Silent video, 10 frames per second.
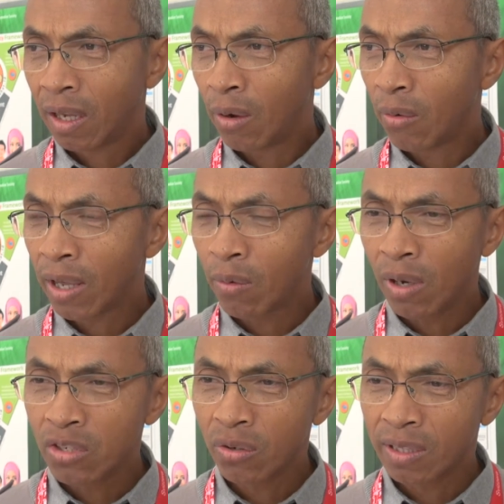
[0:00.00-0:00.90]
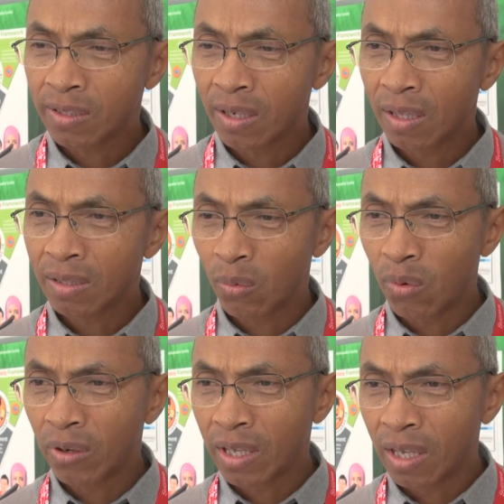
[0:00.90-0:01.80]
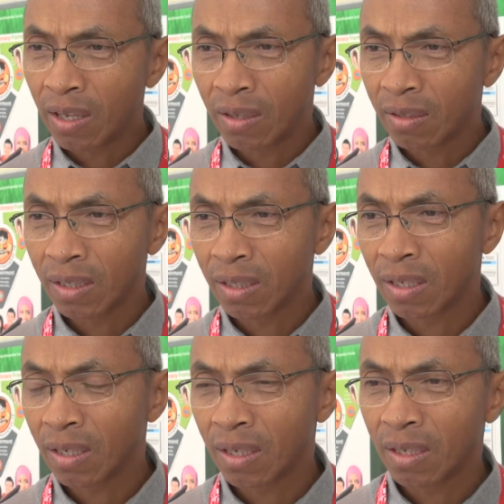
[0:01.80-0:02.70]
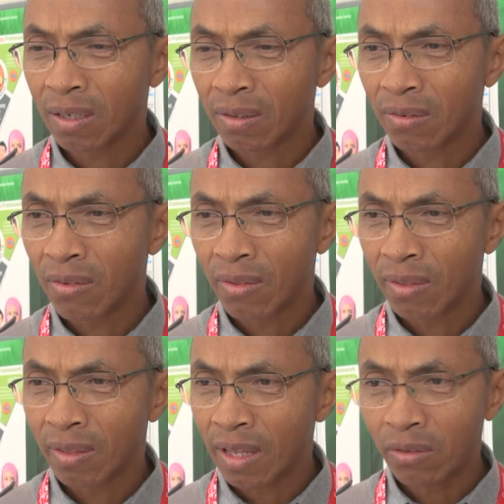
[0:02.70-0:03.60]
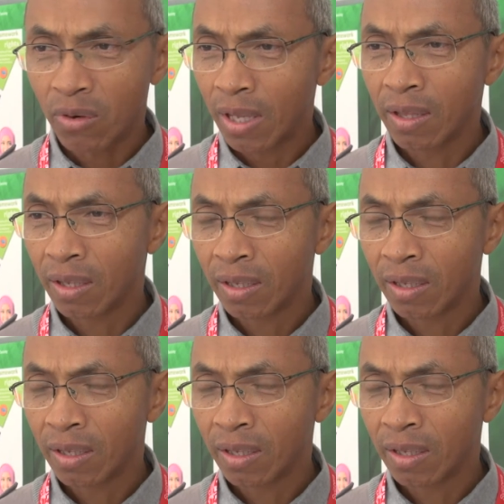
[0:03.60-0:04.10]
Our regulation is not working uh, that right.